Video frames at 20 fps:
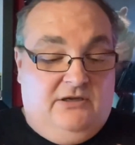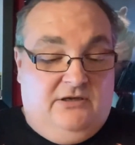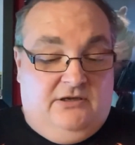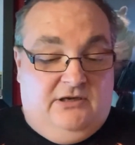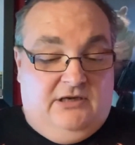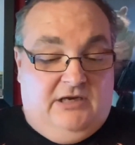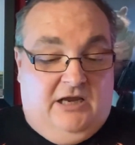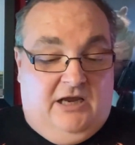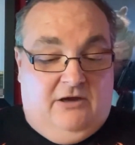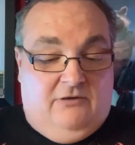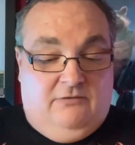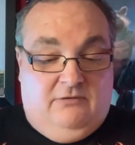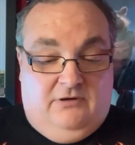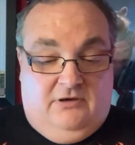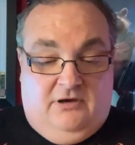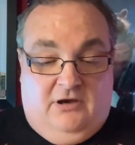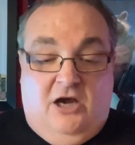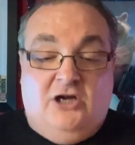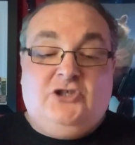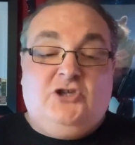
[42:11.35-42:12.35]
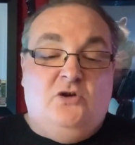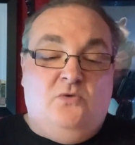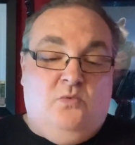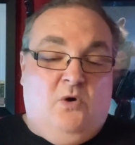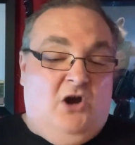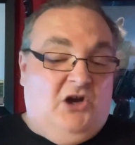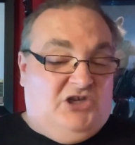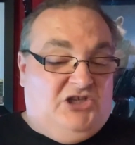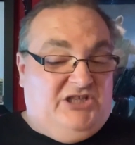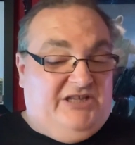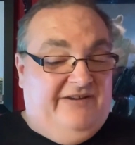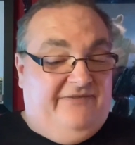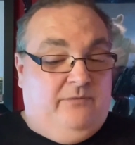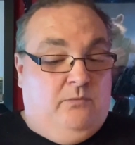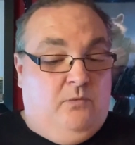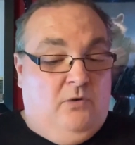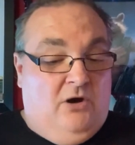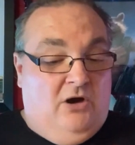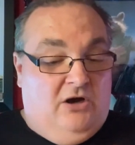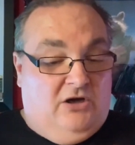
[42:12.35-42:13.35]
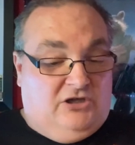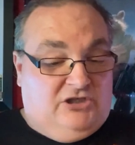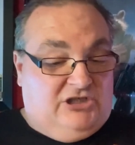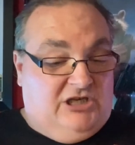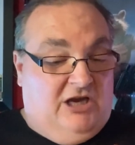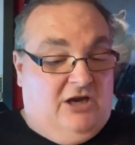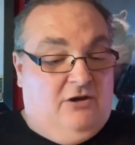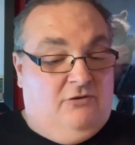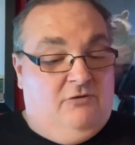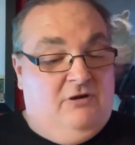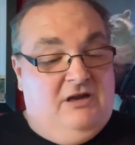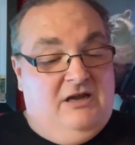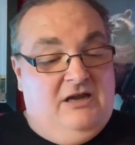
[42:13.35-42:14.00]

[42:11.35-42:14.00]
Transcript: You know, I do work shift work, so